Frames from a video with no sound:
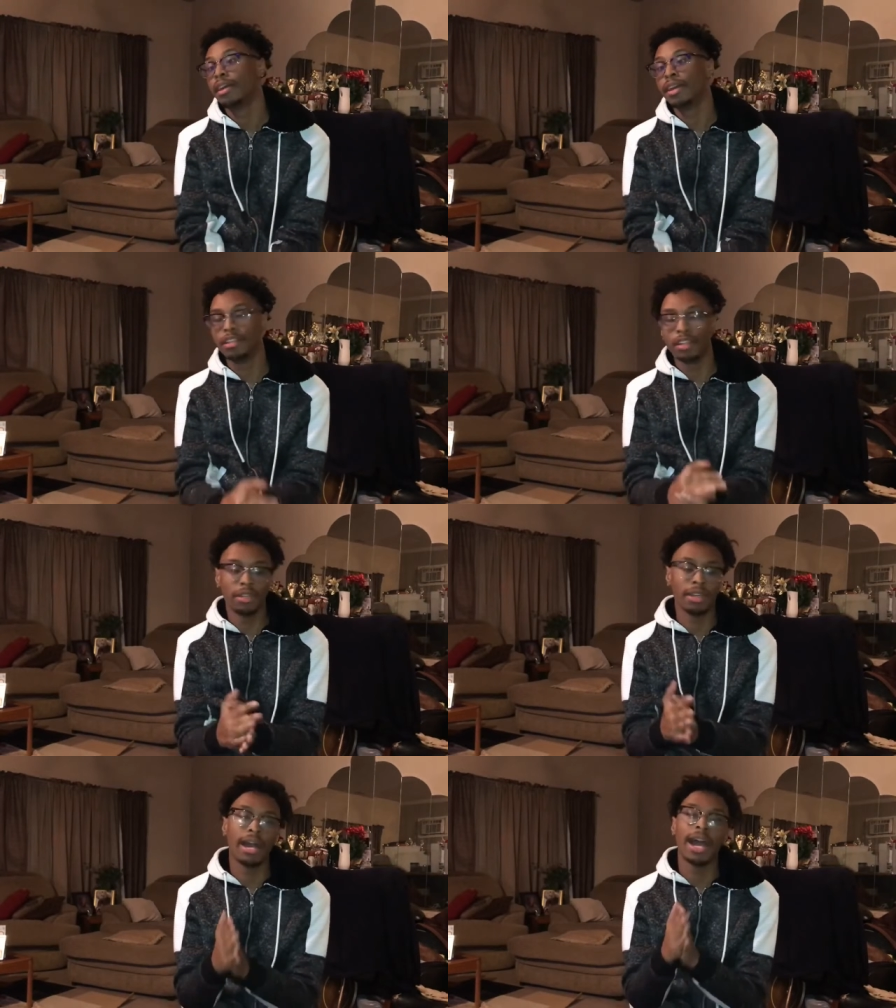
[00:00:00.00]
And
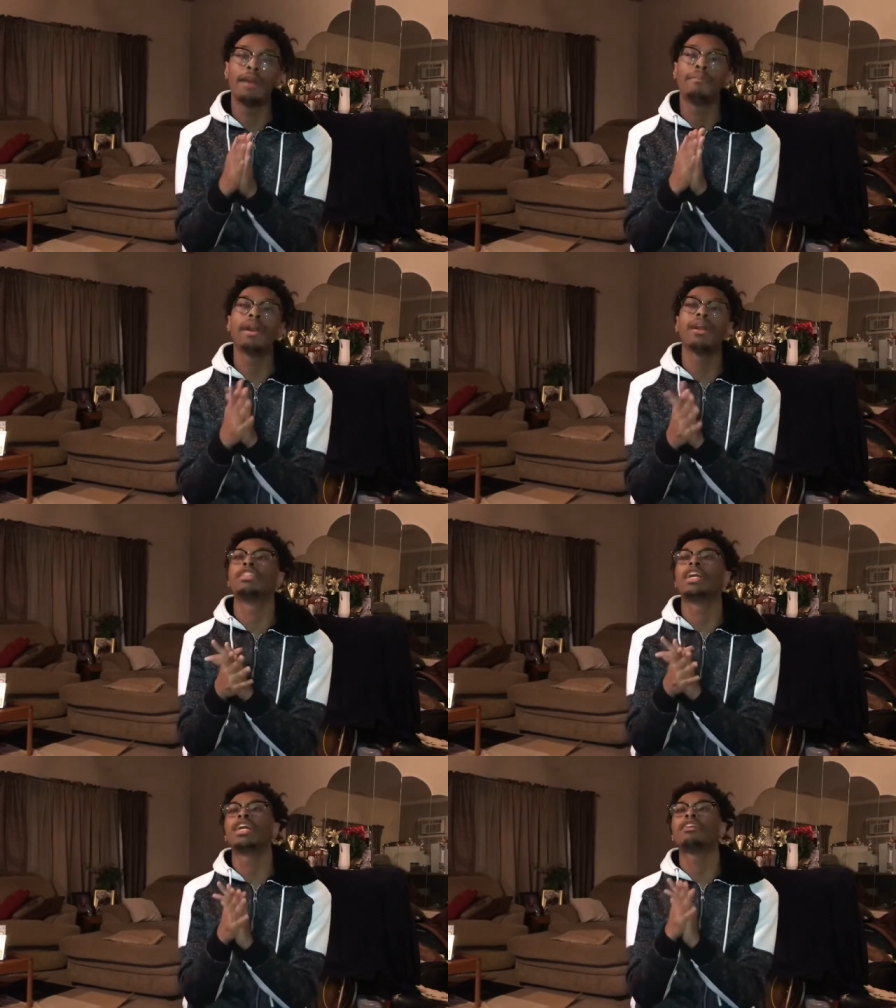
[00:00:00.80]
look, I
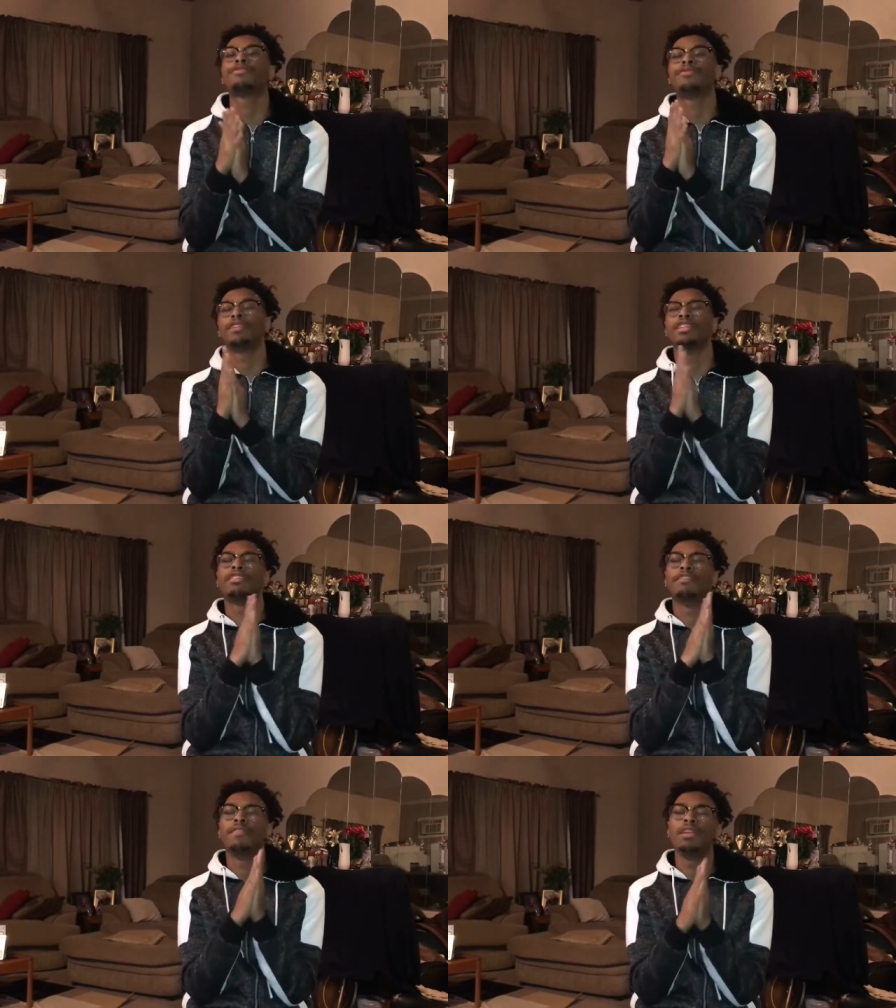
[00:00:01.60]
apologize for
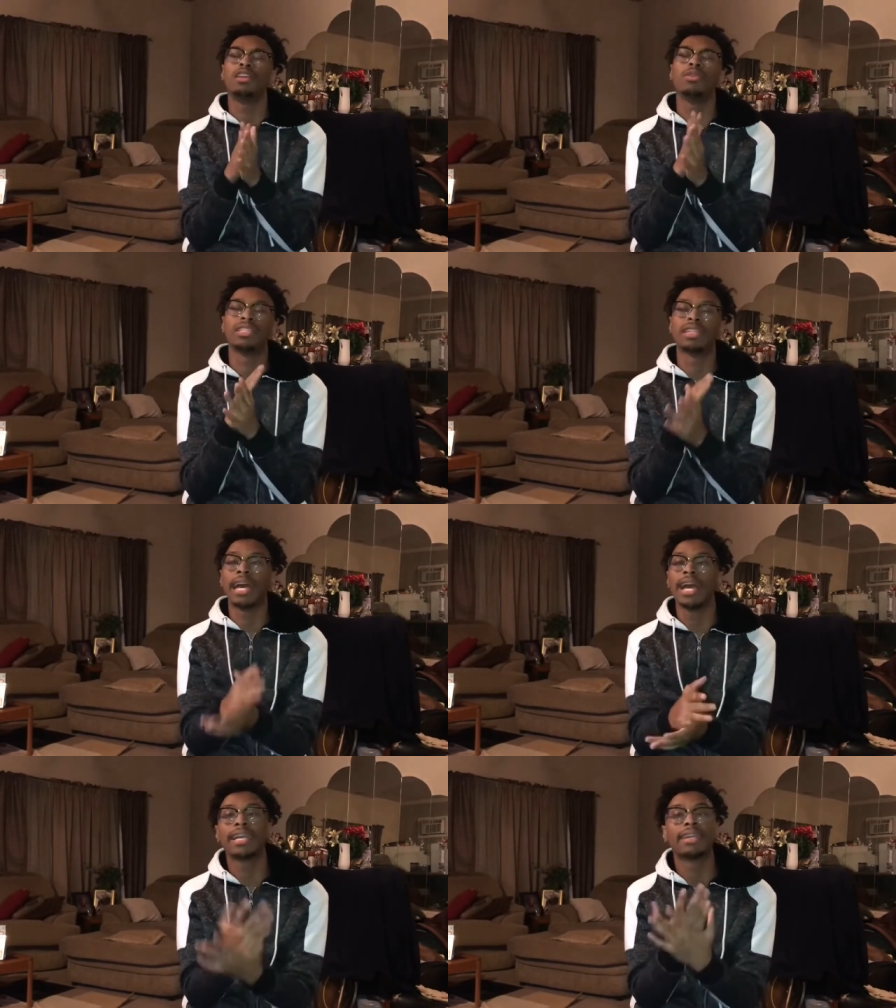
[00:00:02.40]
the video is
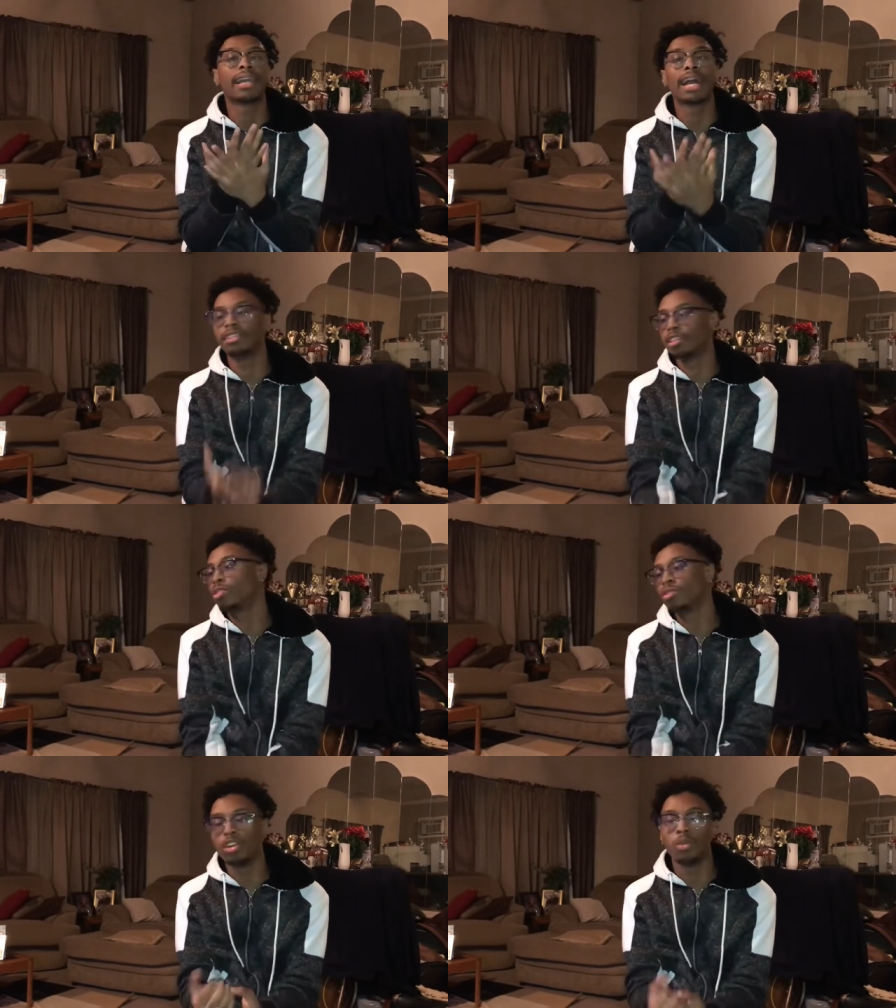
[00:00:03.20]
lagging. I
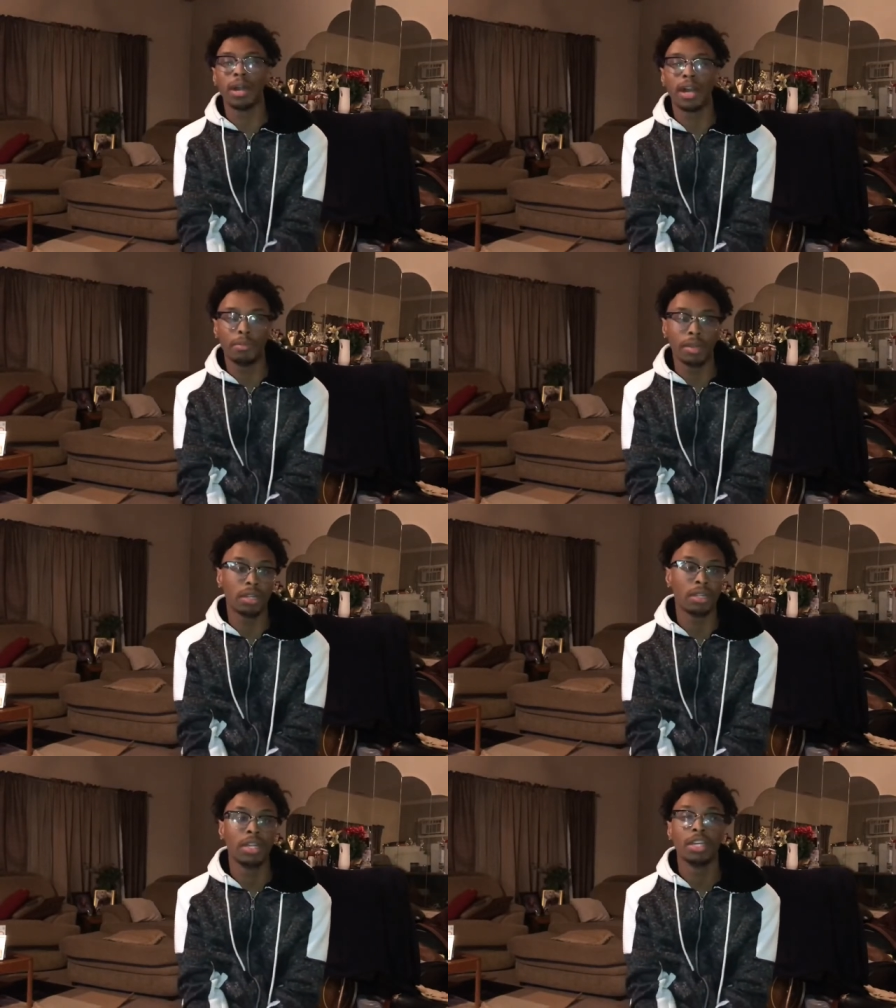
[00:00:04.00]
don't know why,
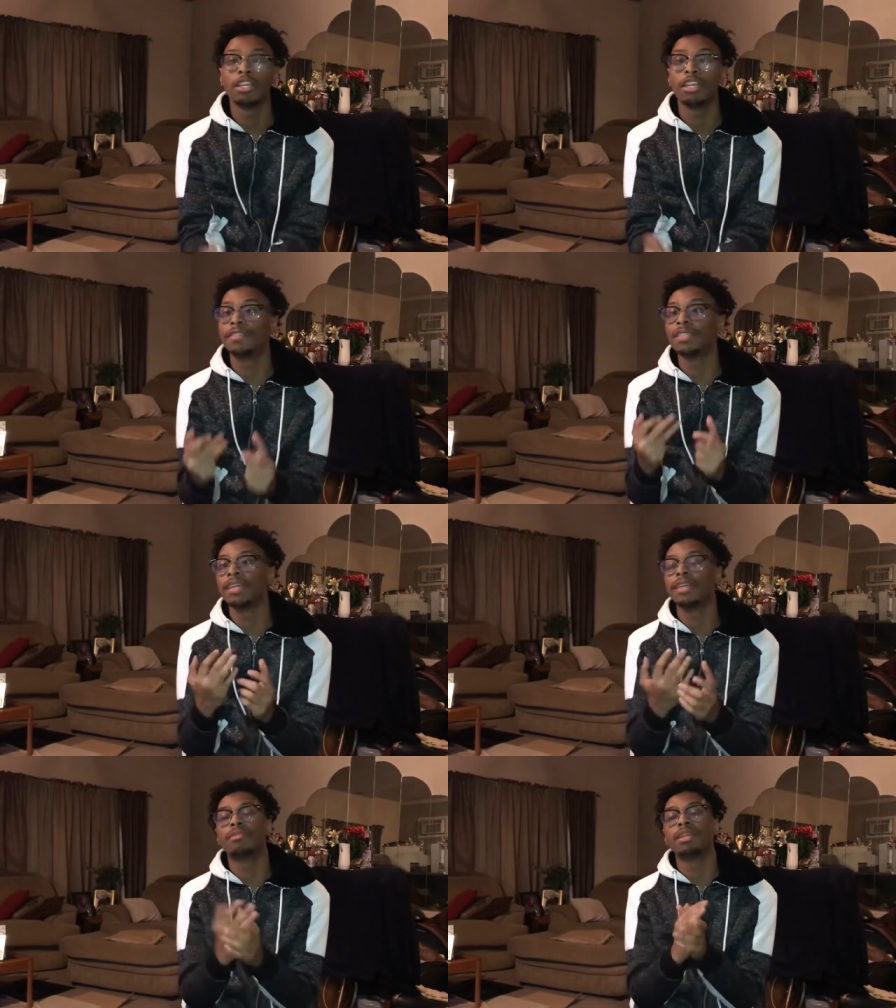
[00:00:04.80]
bruh. If, it,
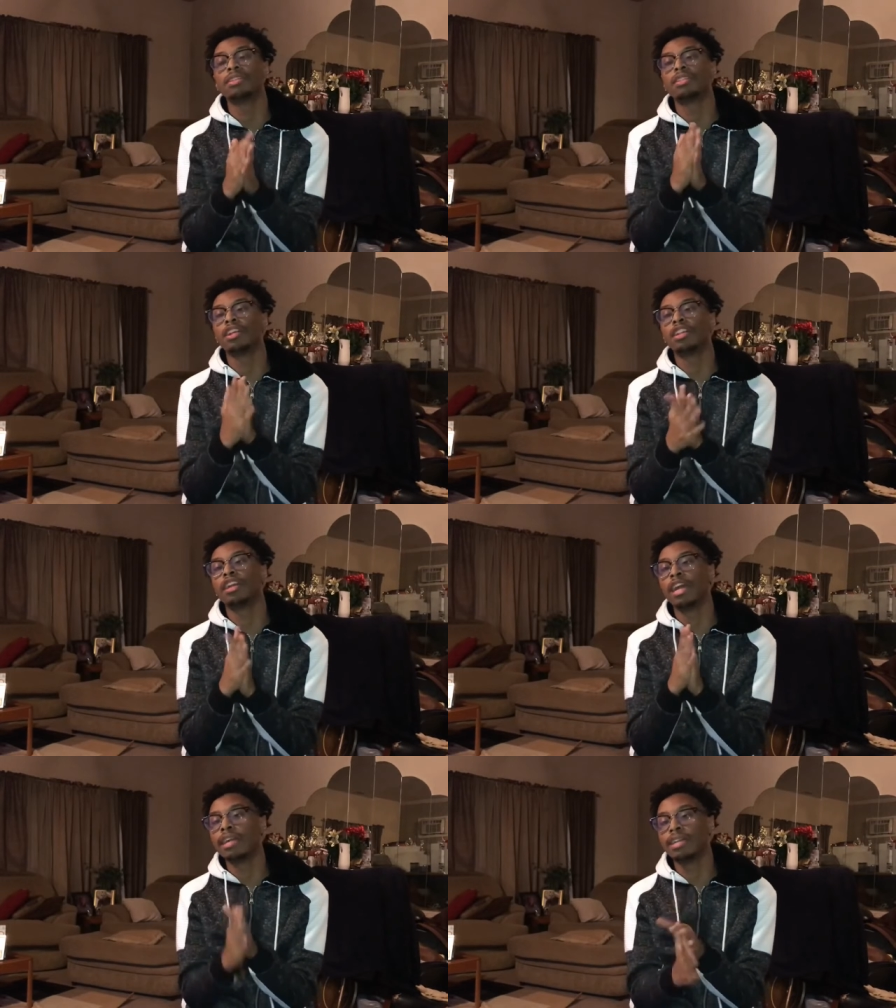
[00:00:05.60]
if there's
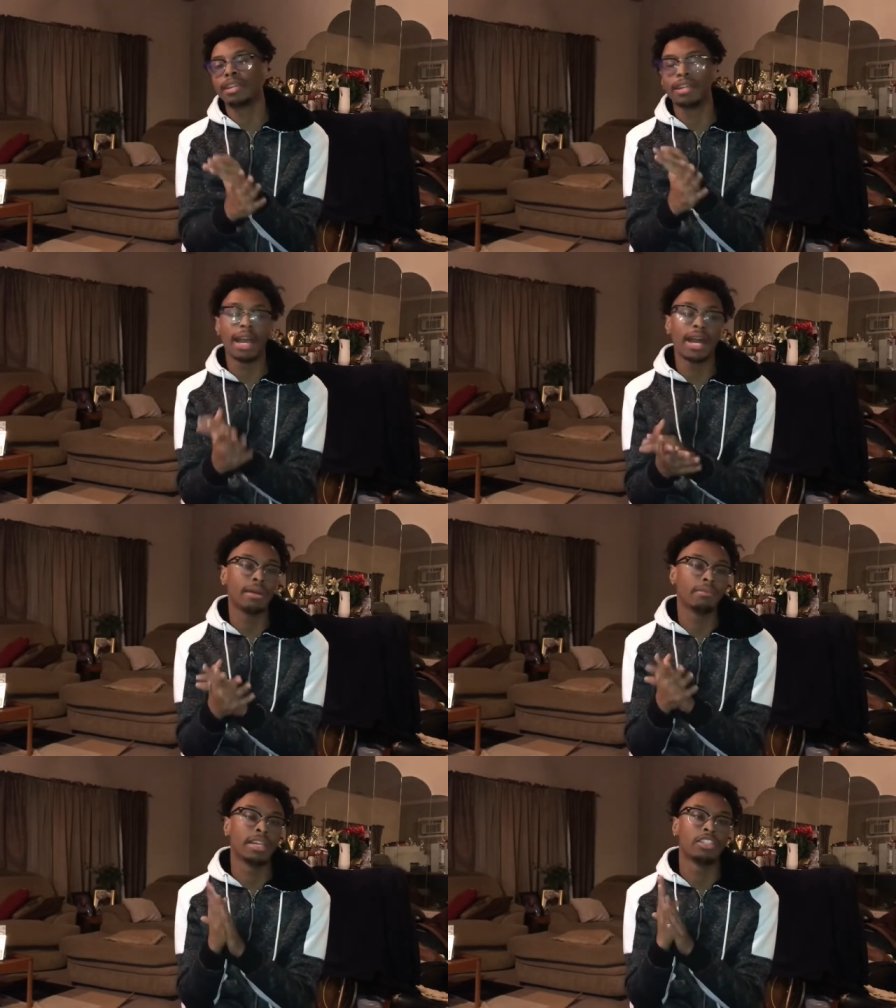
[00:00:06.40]
another editing
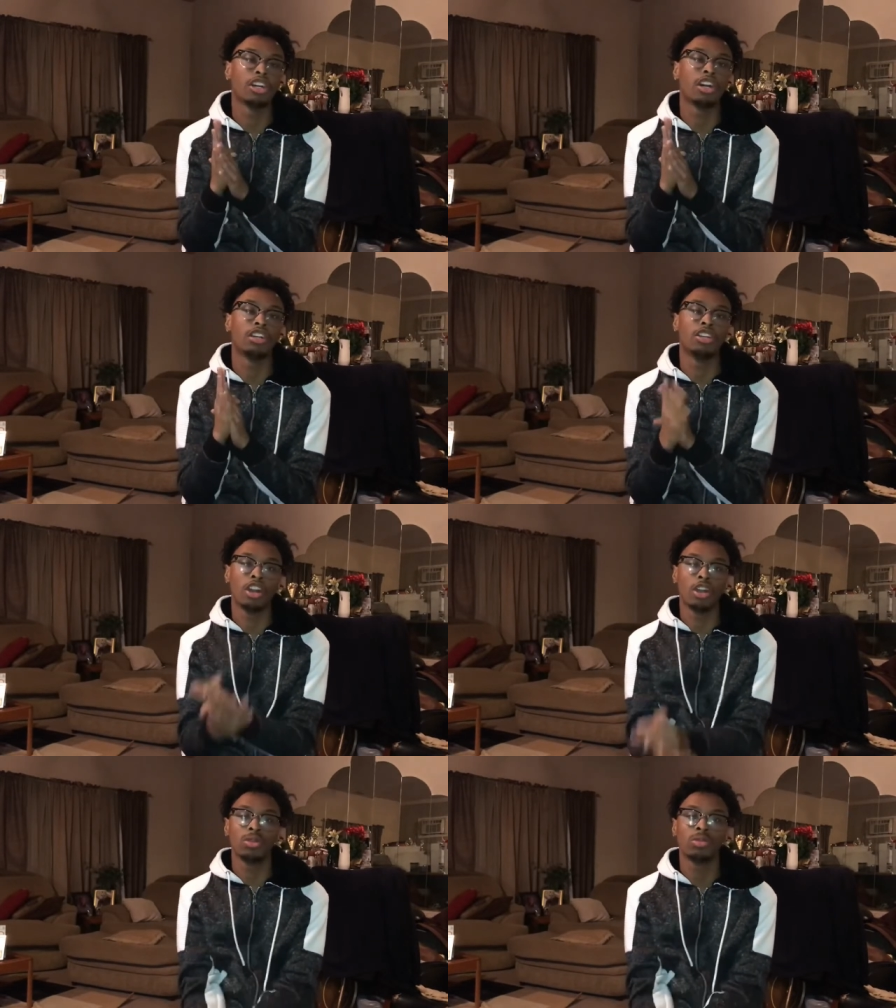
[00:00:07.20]
app that y'all
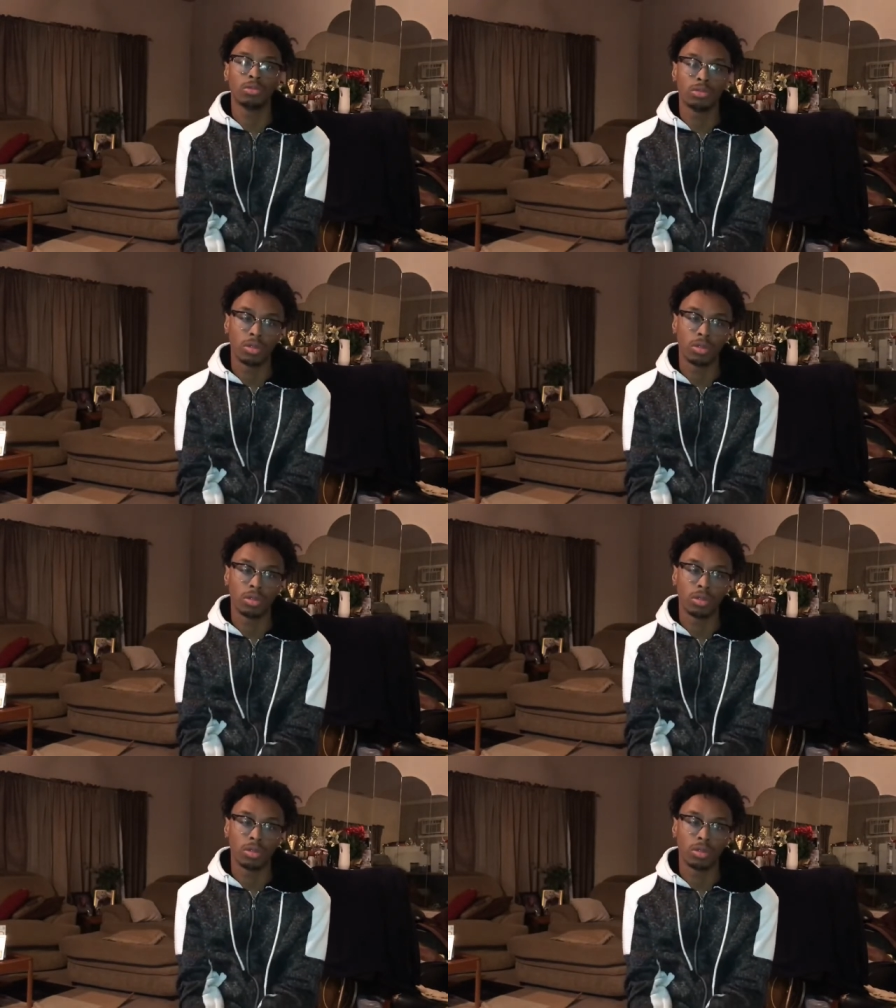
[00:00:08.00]
know